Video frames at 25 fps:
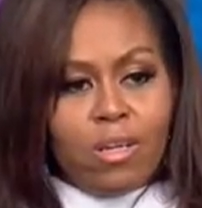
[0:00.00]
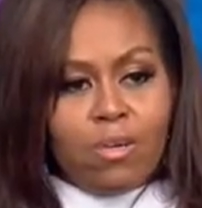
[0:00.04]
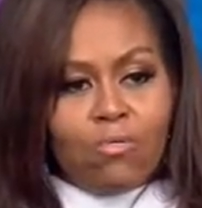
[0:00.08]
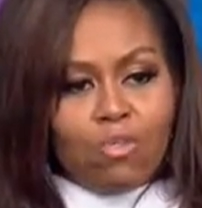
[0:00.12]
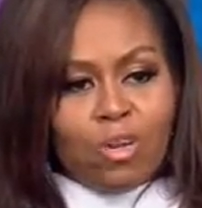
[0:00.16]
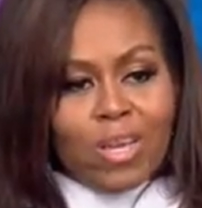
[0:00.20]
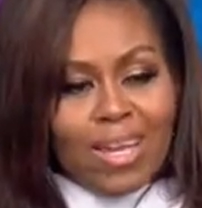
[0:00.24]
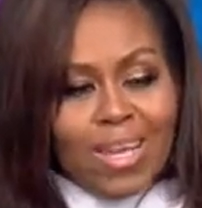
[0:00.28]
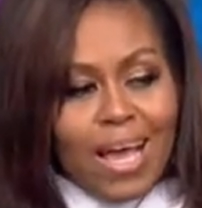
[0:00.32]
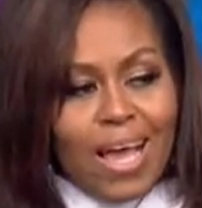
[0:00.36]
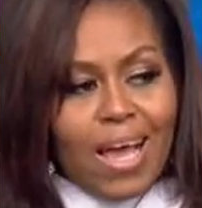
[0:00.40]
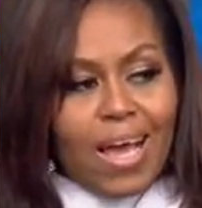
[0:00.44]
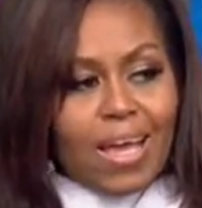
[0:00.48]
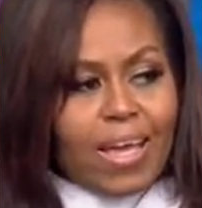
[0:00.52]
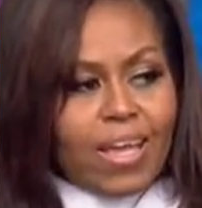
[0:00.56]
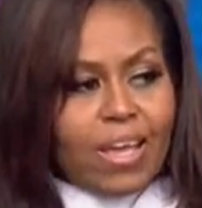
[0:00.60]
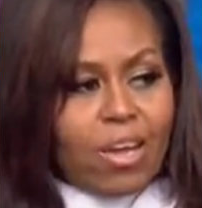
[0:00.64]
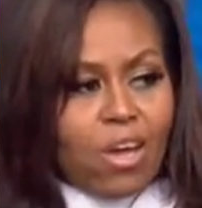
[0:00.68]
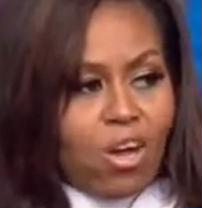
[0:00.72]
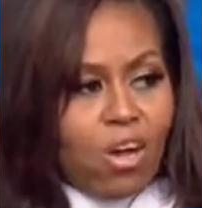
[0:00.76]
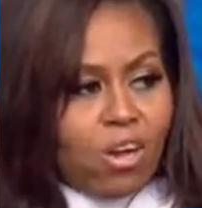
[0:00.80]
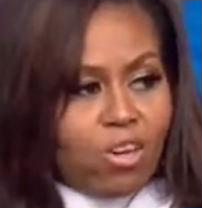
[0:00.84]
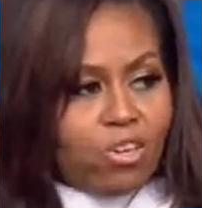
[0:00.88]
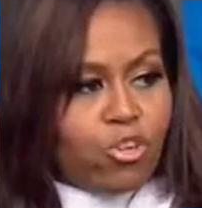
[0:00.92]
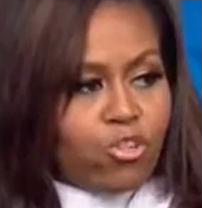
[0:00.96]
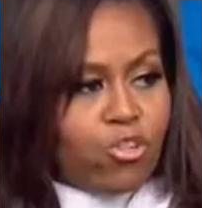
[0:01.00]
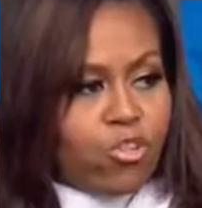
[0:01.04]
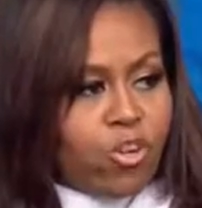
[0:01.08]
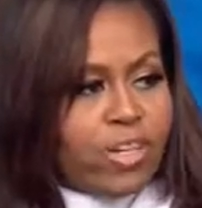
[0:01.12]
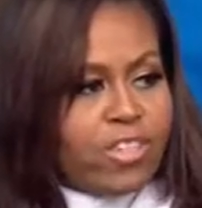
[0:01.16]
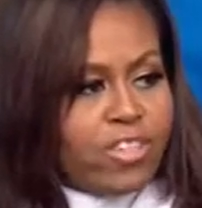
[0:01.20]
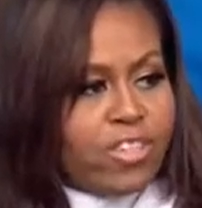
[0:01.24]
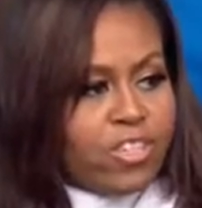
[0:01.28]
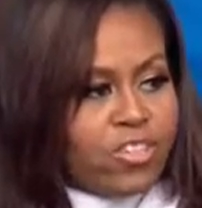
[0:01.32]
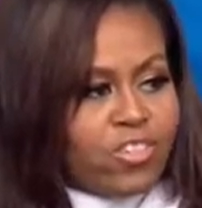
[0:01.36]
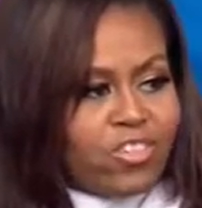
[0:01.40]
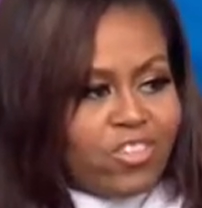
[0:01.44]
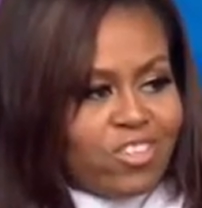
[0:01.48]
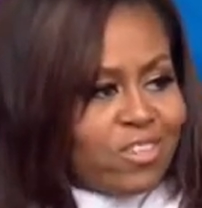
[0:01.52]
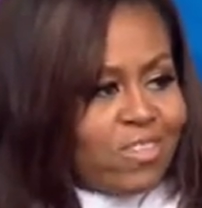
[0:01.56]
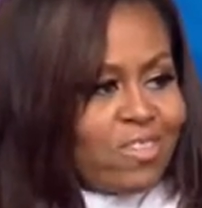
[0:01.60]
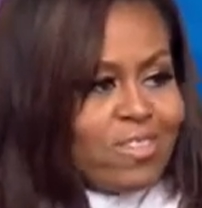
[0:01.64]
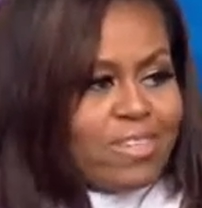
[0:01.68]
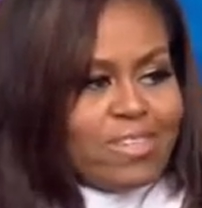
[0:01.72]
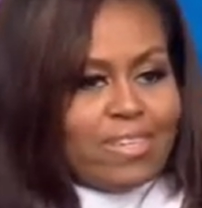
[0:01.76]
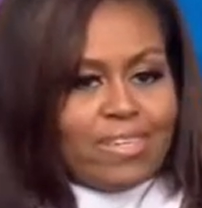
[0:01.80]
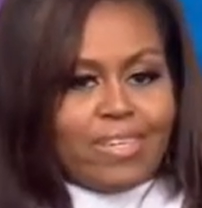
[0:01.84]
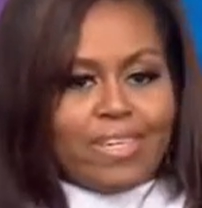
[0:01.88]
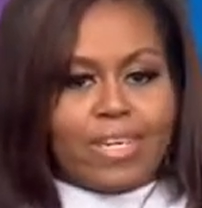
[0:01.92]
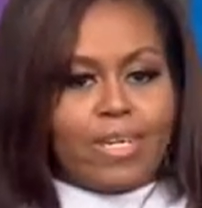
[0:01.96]
relying on crutches just
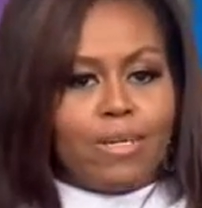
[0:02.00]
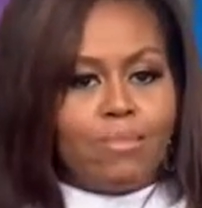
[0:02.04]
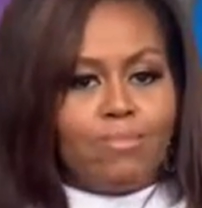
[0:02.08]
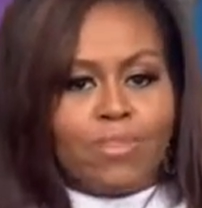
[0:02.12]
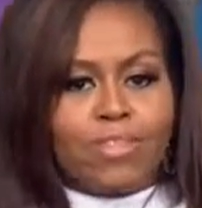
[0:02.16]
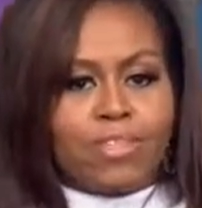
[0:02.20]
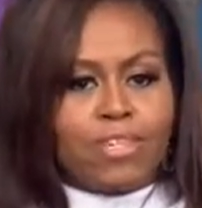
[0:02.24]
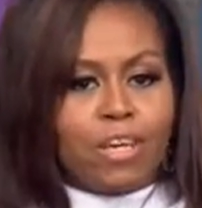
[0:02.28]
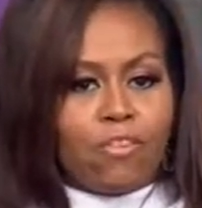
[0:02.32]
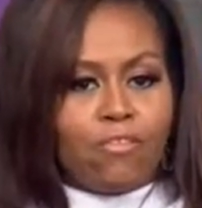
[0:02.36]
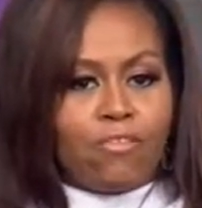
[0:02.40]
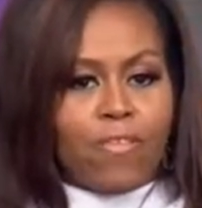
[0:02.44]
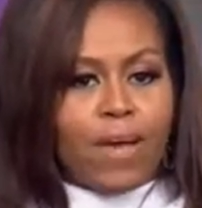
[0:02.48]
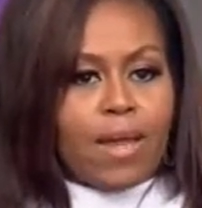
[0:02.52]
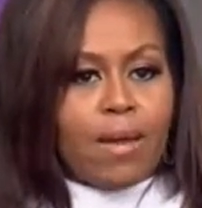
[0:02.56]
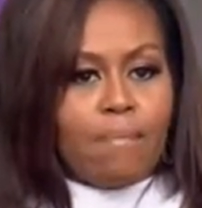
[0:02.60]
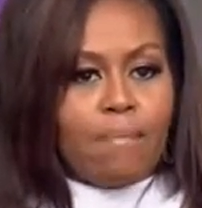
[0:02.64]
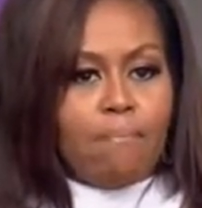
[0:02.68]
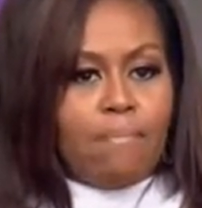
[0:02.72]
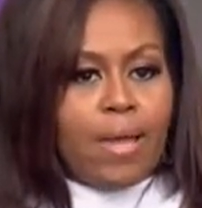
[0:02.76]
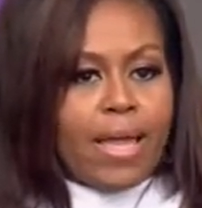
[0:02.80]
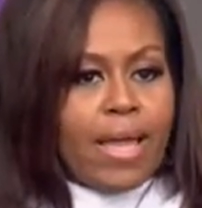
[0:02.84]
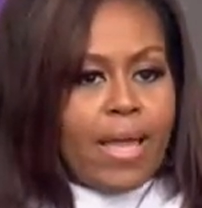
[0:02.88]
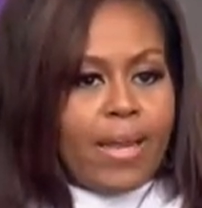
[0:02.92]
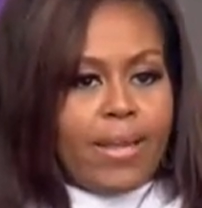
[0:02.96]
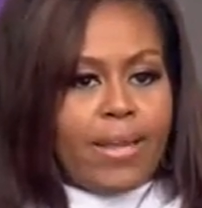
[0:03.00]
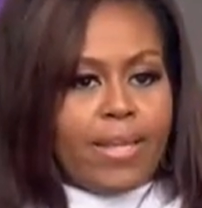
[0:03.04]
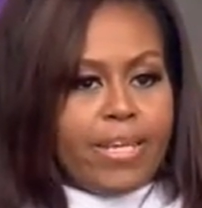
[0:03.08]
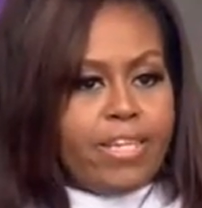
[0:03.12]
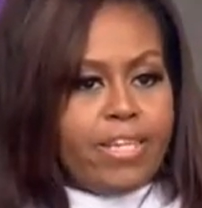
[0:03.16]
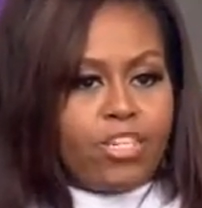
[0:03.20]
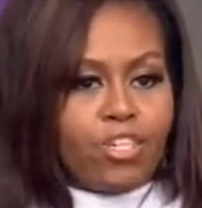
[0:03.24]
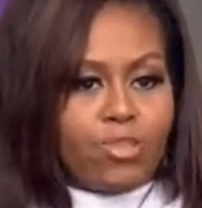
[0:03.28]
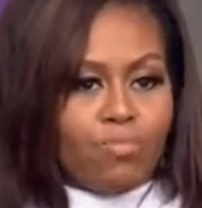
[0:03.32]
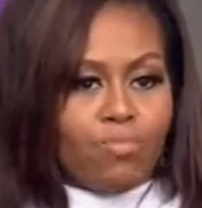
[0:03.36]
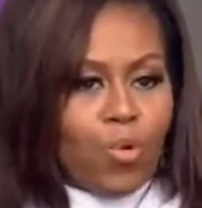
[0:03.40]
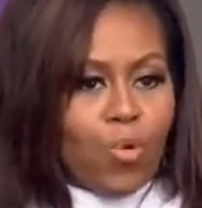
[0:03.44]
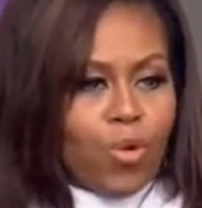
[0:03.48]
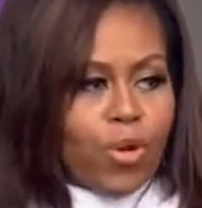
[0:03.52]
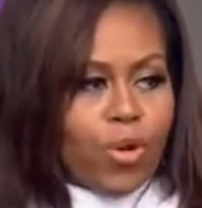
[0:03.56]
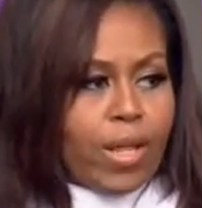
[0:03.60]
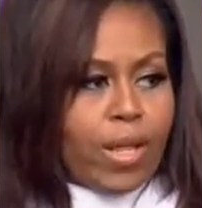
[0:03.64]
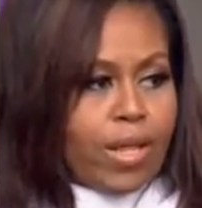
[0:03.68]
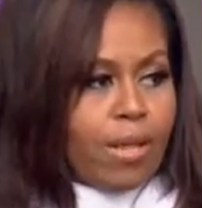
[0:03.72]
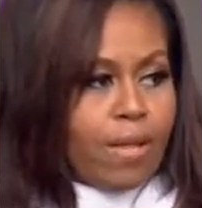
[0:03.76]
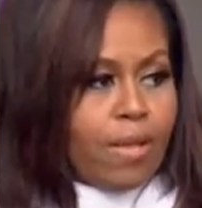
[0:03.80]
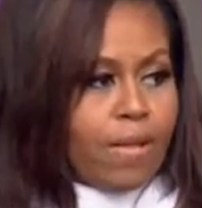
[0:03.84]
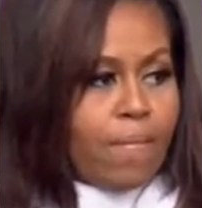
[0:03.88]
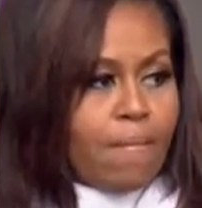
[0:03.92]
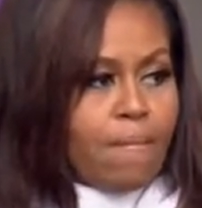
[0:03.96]
to get himself out of bed each
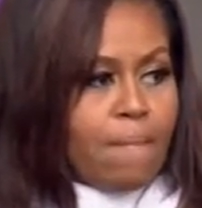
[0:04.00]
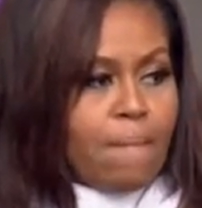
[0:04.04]
morning,